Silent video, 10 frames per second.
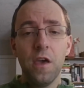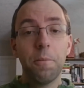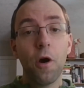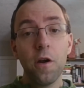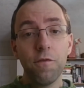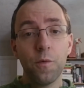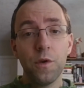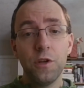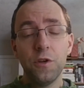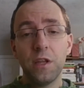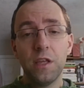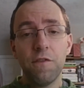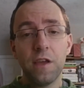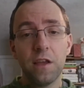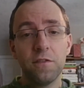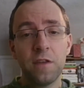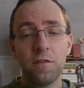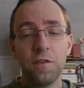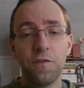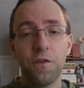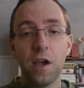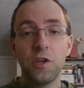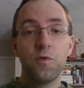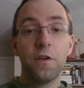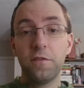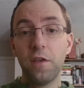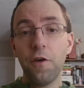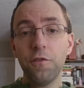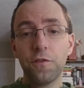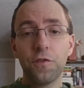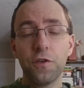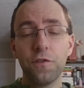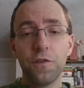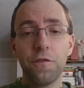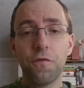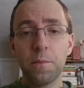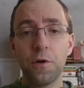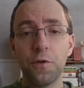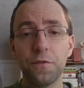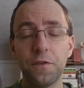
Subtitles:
And part of what we do in giving is testify to ourselves first and foremost